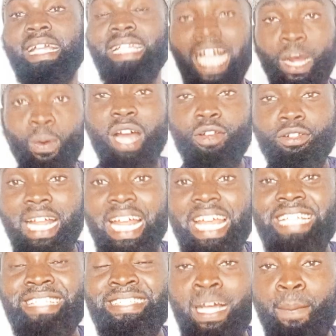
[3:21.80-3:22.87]
Now another
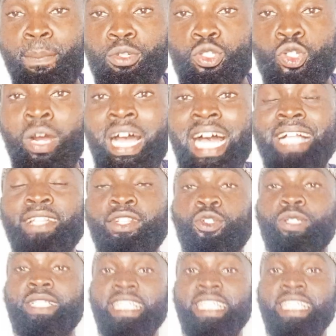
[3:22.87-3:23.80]
example to add to